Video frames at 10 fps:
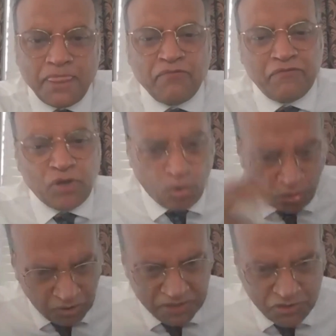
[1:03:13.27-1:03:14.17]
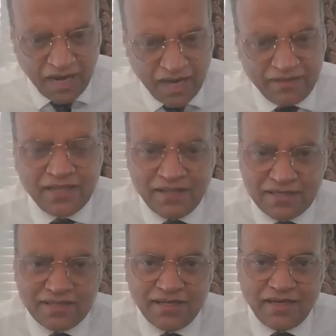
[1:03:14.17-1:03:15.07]
We will all be together in
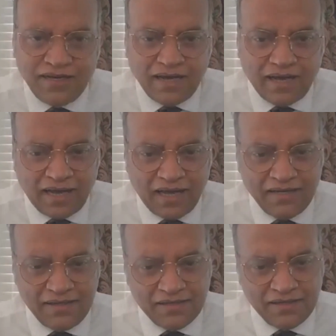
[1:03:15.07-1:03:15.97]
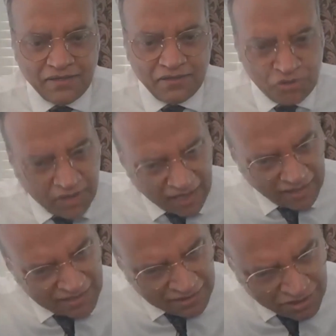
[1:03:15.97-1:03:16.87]
this, and uh,
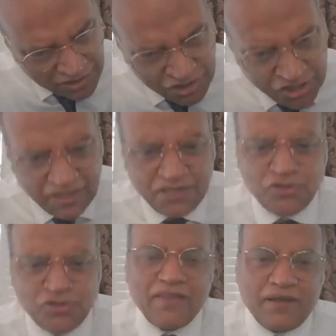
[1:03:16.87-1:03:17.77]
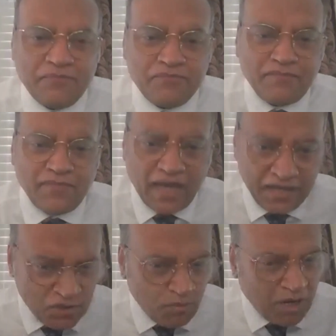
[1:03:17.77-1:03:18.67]
together, it's, it's a journey together. And
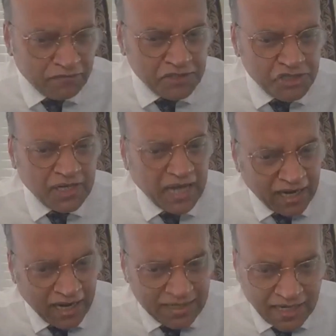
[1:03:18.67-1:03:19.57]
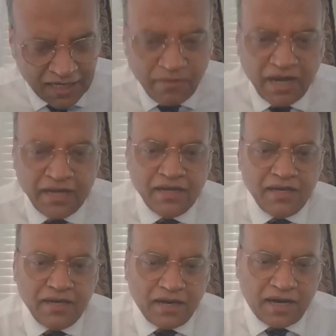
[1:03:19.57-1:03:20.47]
it's a wonderful journey. And I tell my
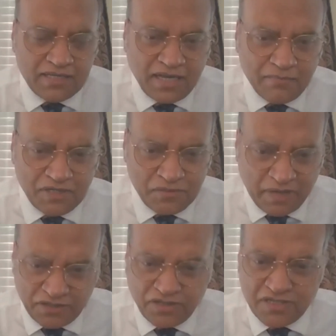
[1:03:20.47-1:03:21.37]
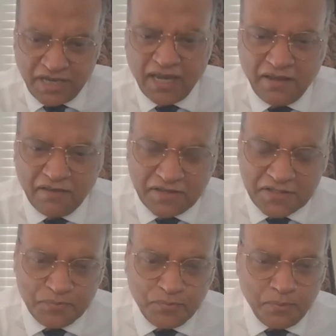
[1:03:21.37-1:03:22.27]
Alzheimer's patients' caregivers